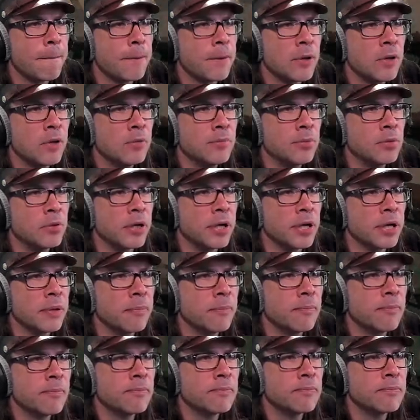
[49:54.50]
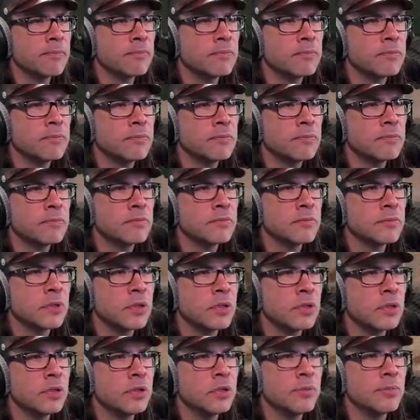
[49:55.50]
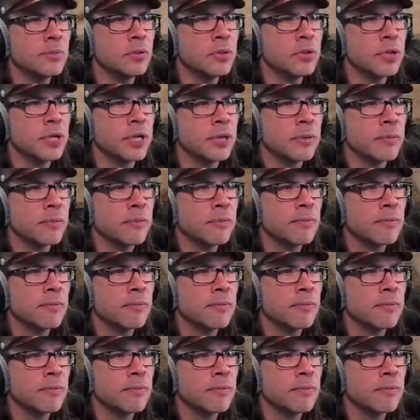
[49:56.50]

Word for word: Oh boy. Oh boy.